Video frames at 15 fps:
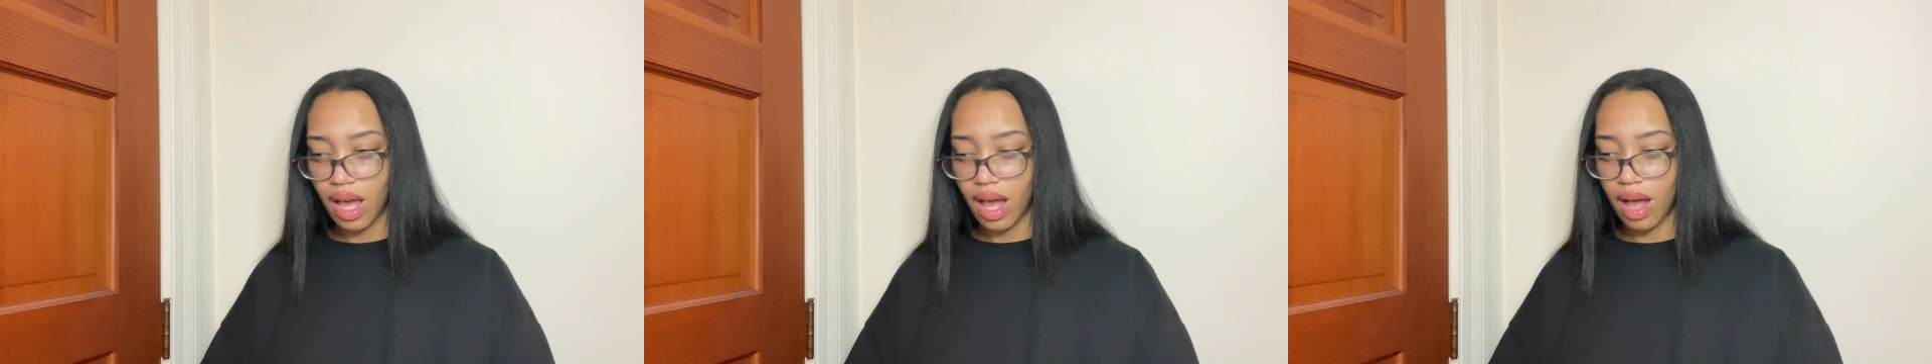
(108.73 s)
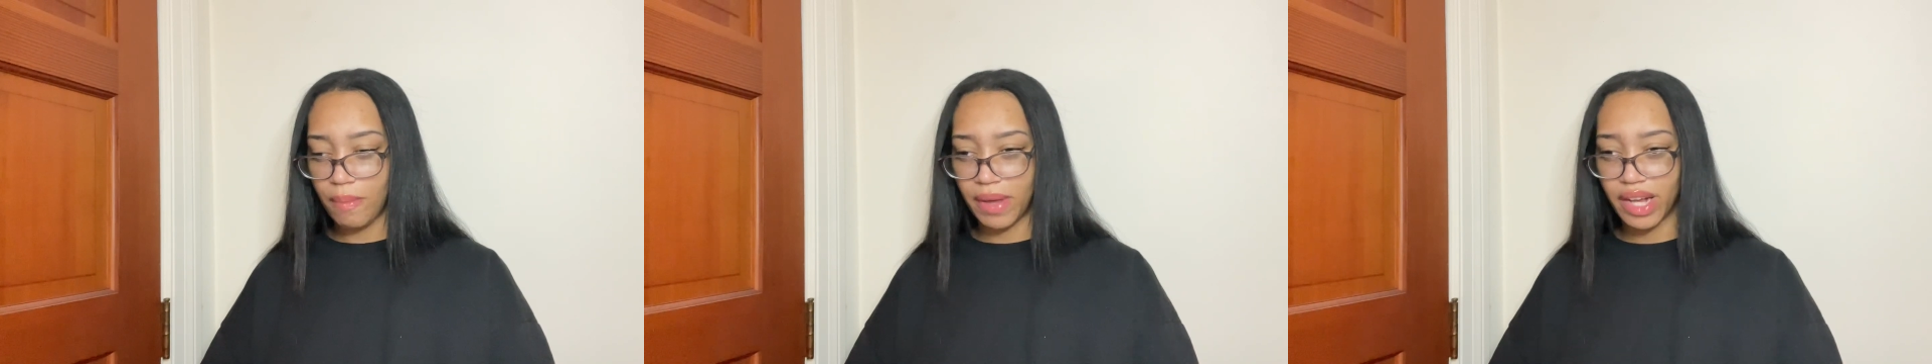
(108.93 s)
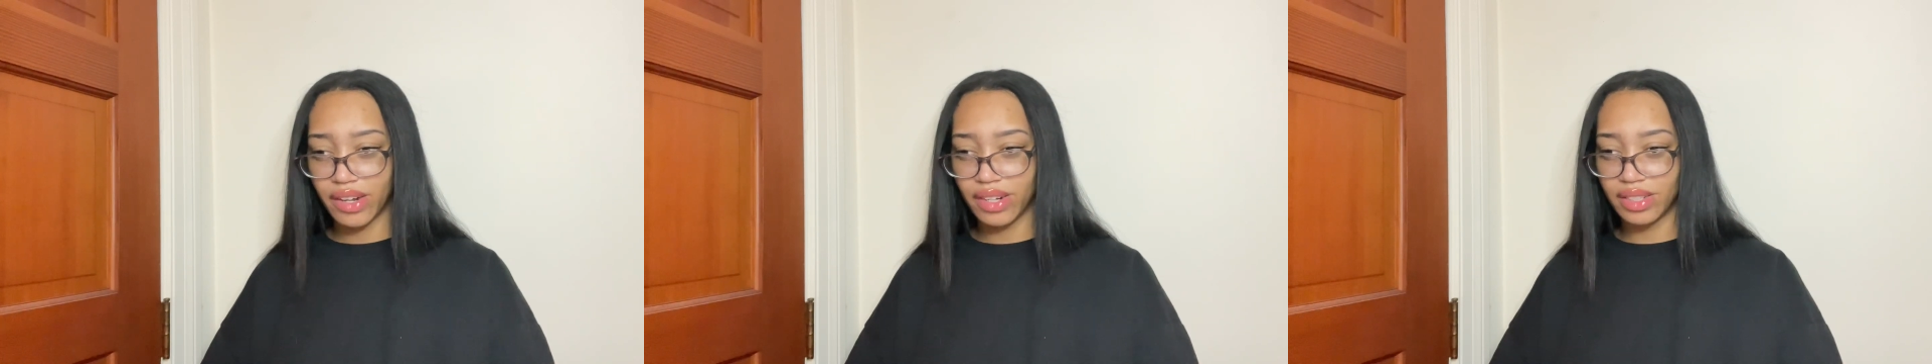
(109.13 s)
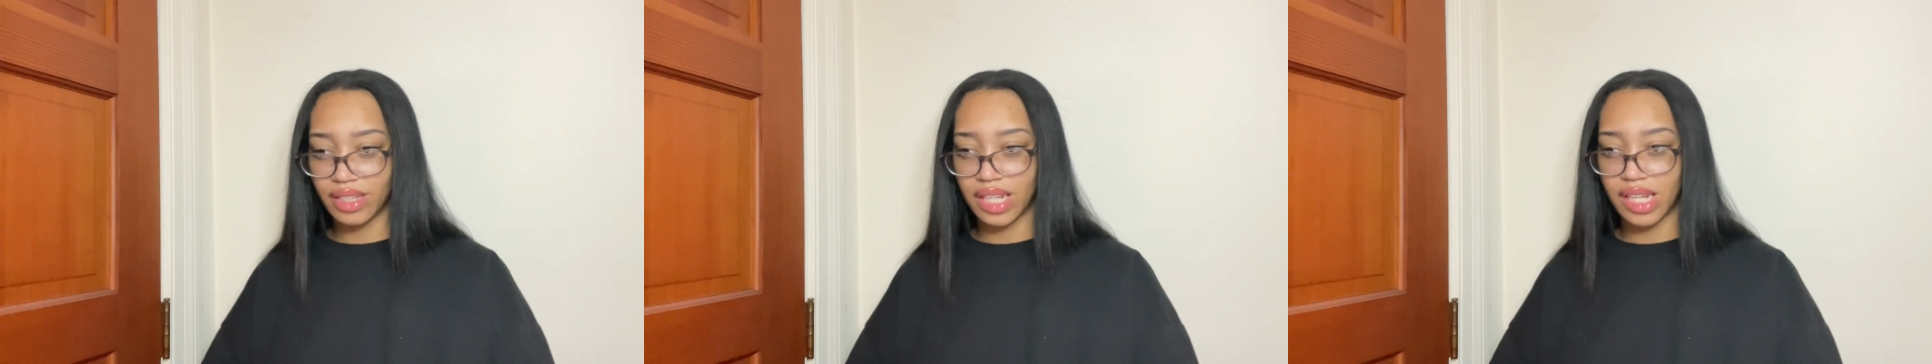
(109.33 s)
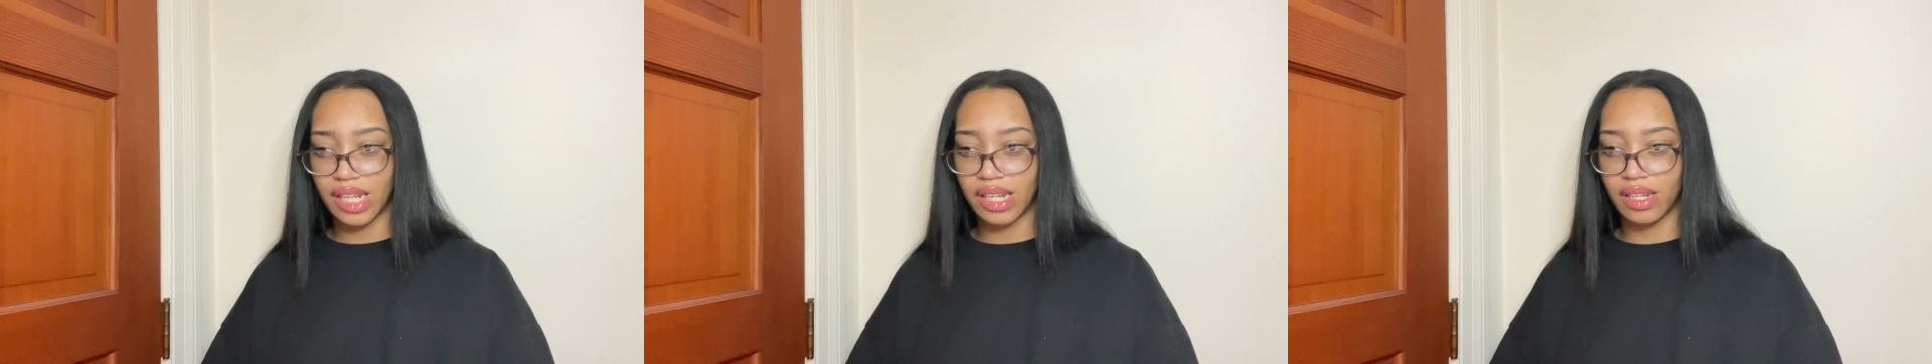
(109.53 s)

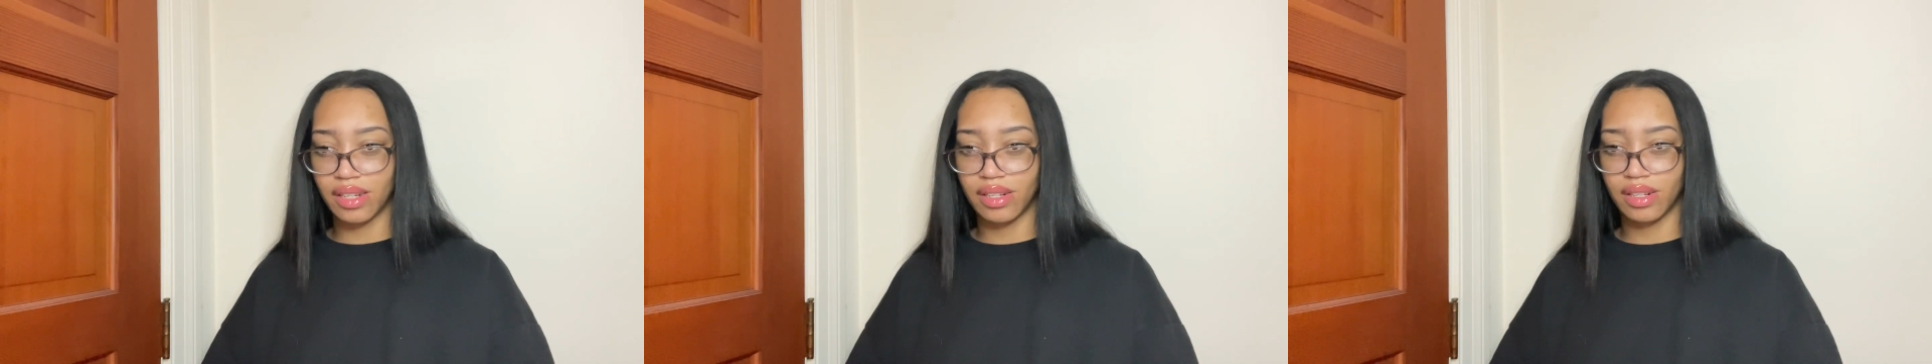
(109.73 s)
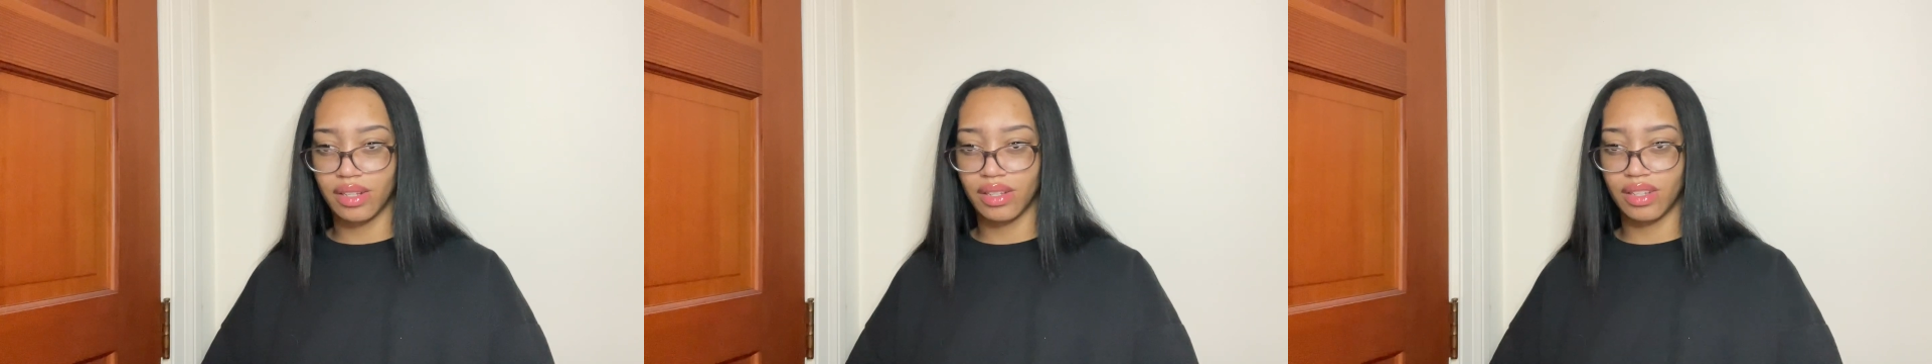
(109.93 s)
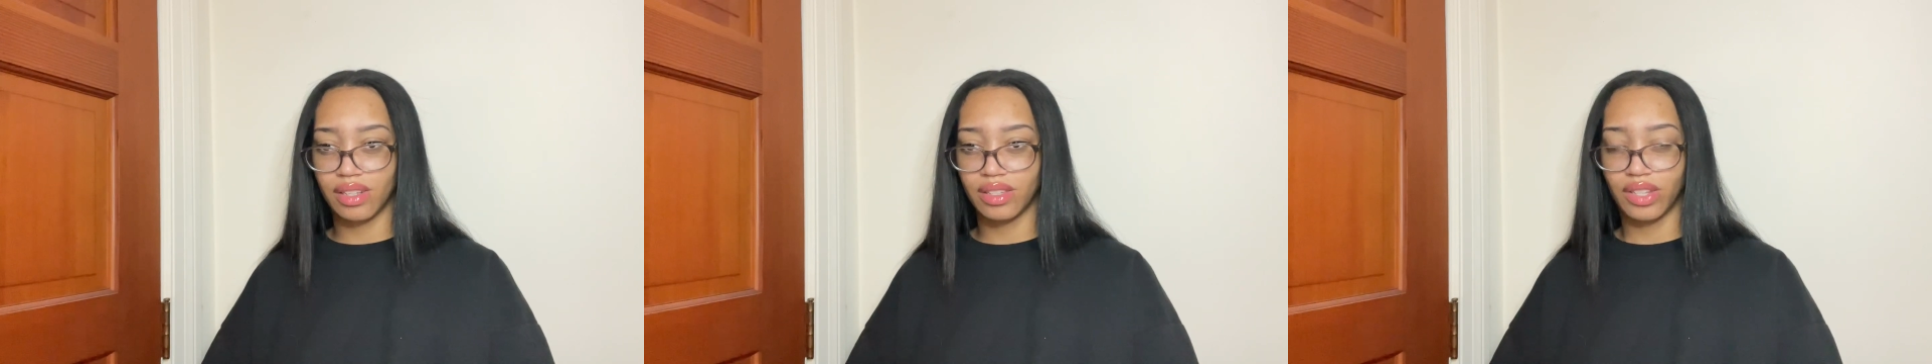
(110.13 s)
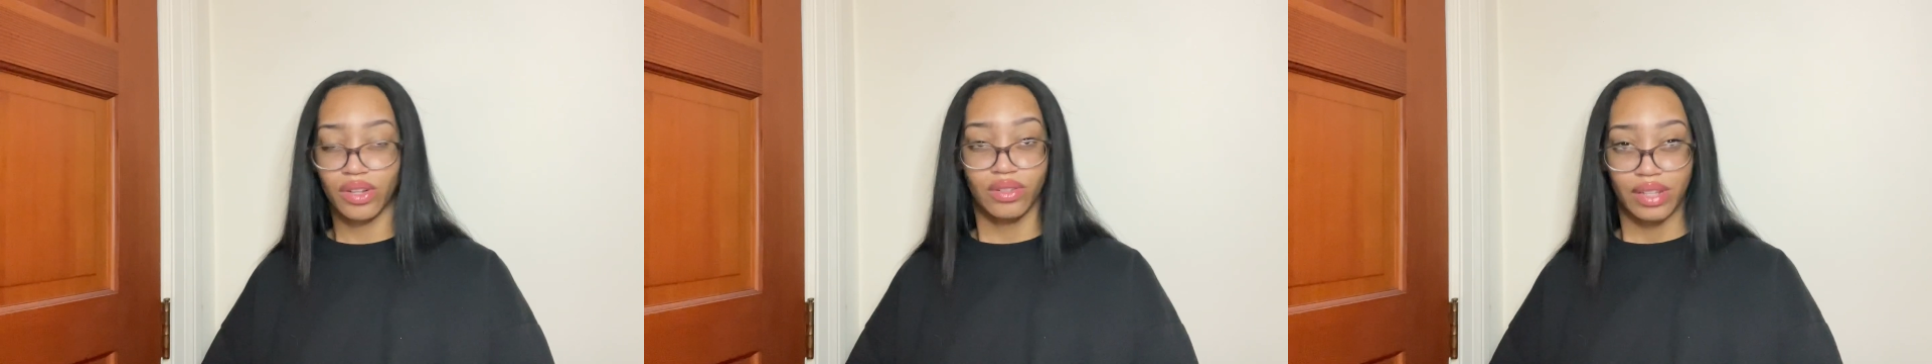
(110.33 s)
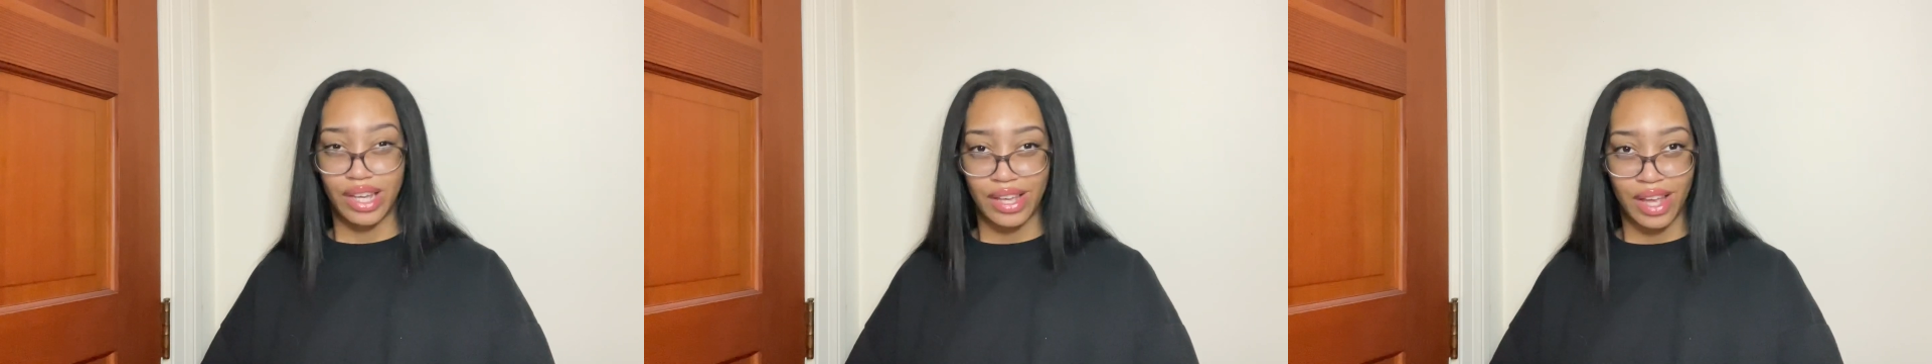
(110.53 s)
Apparently, they're
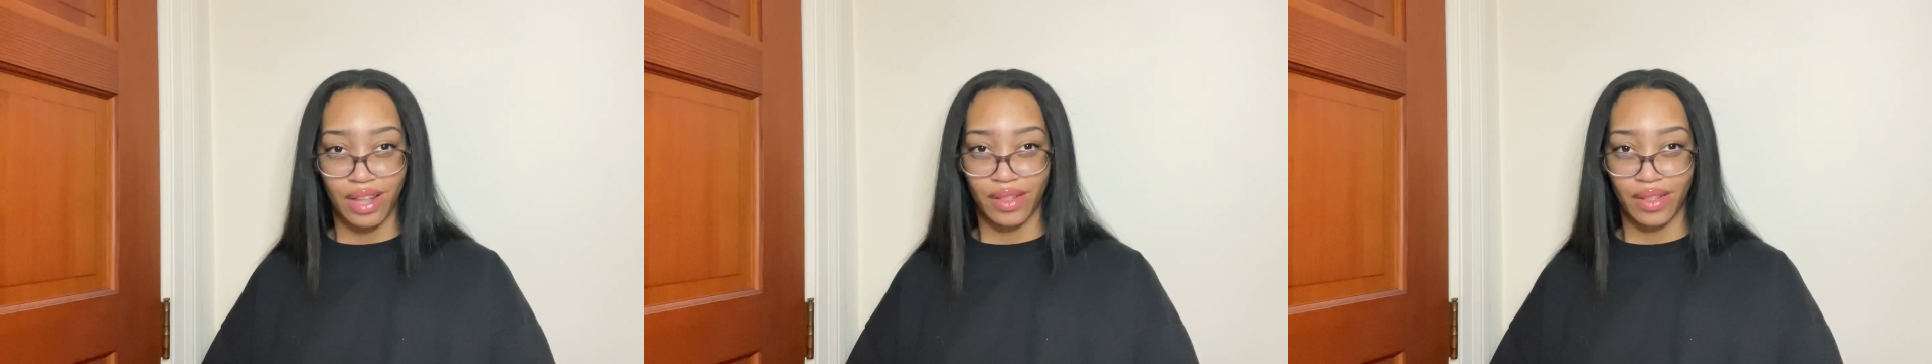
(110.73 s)
leaking